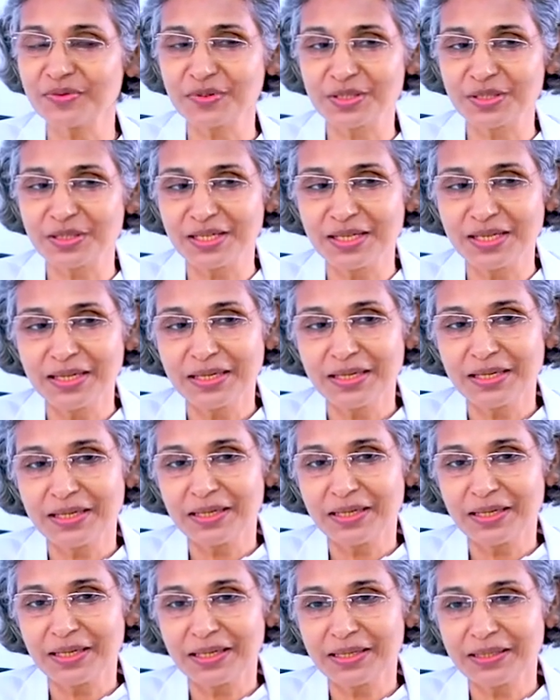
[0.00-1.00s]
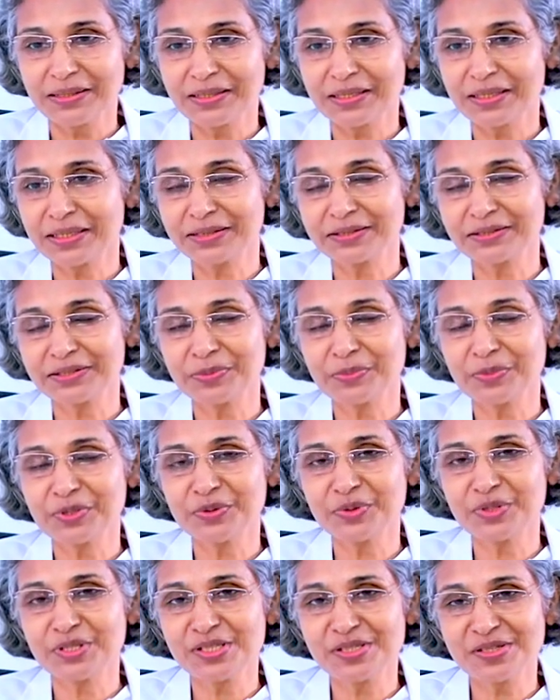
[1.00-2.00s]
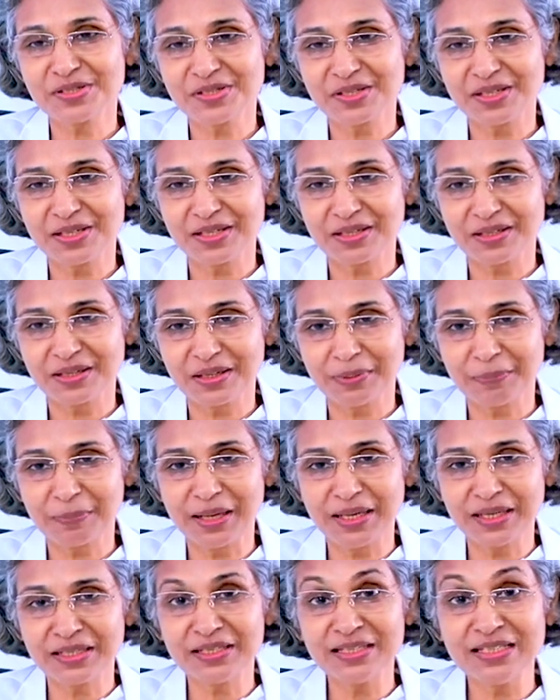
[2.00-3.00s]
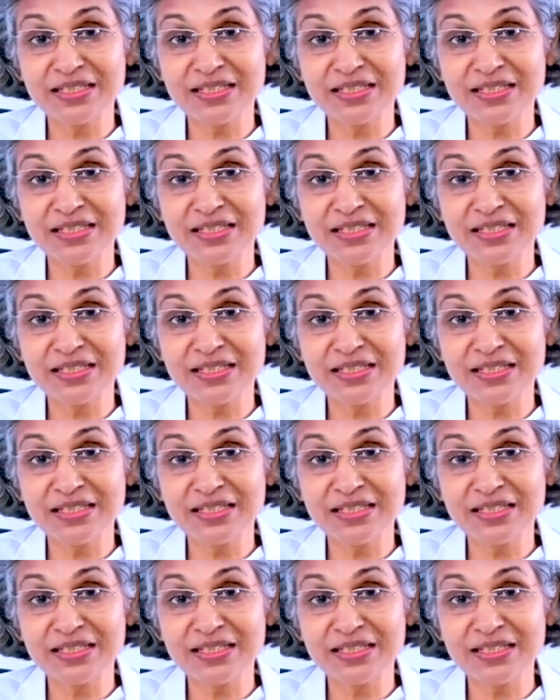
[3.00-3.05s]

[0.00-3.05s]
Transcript: Even there are treatment which is applying